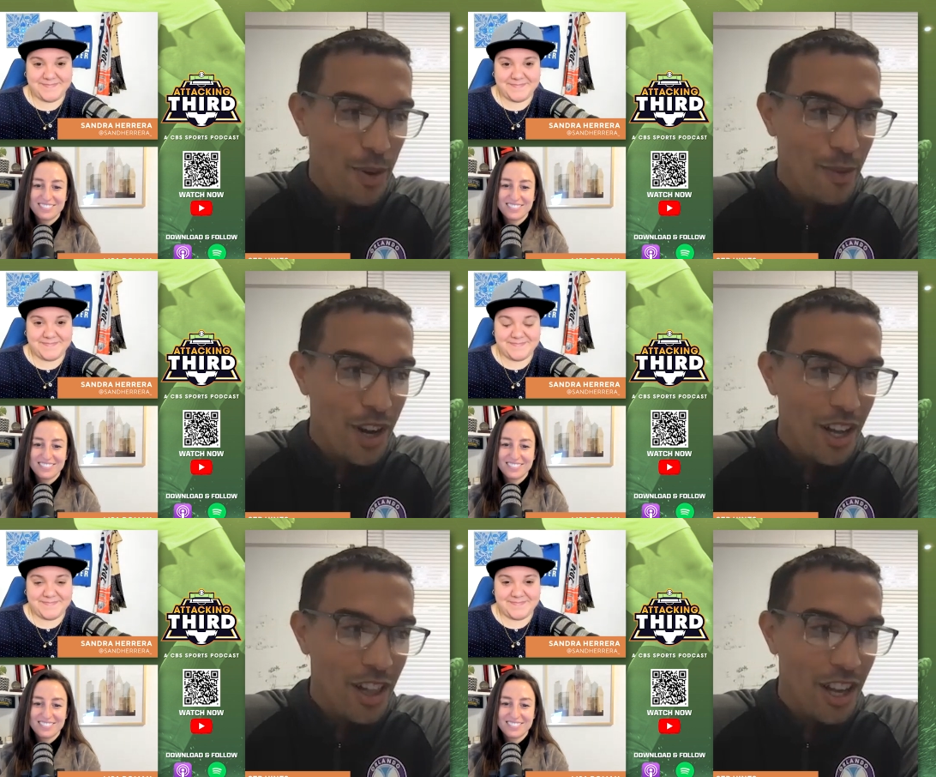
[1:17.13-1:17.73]
Speaker 1: we've
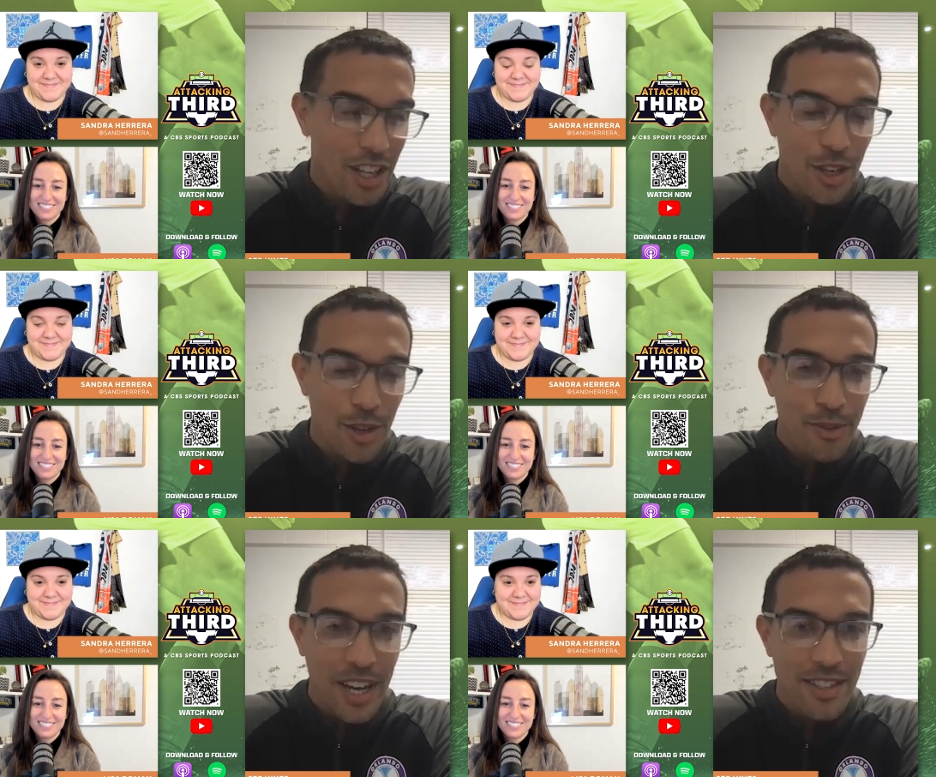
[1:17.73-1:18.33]
got a lot of
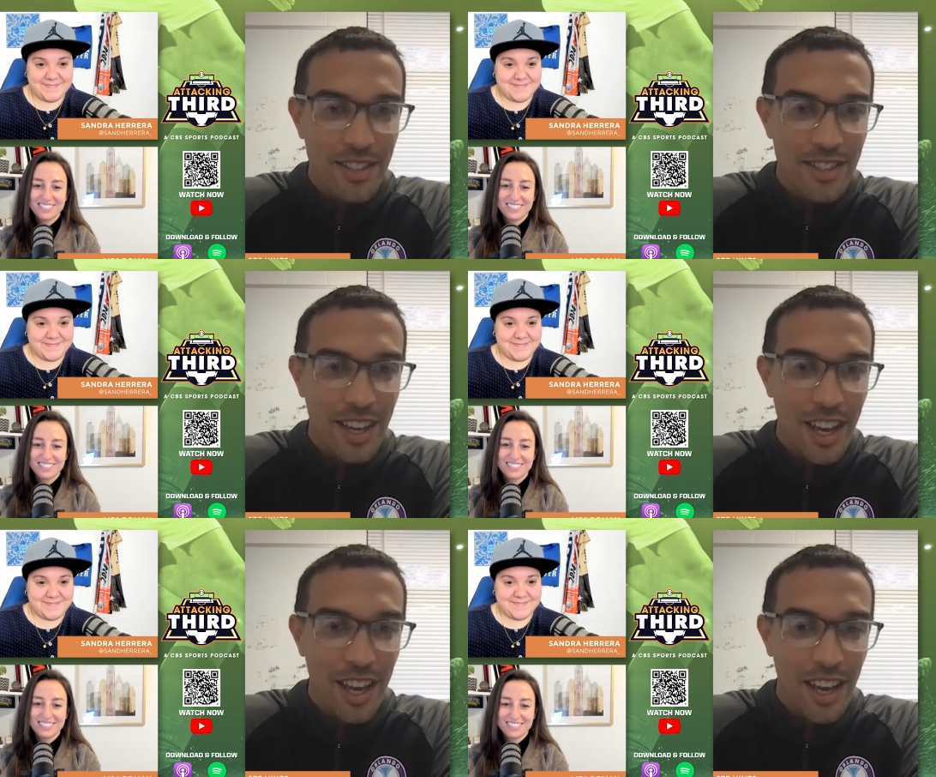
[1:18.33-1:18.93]
new phases
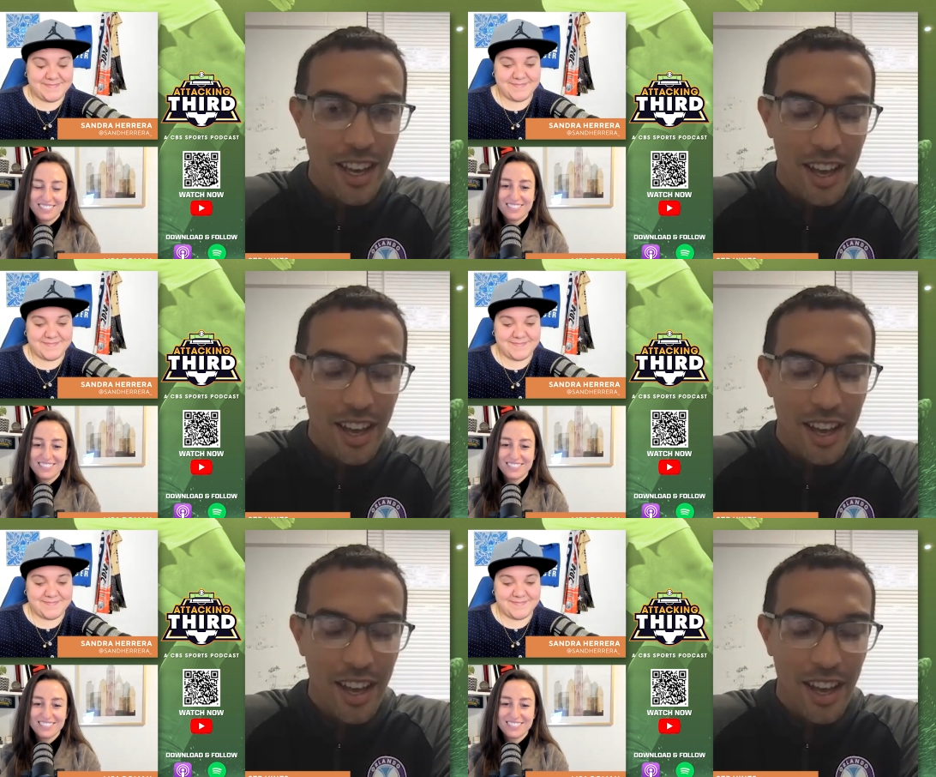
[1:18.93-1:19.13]
here.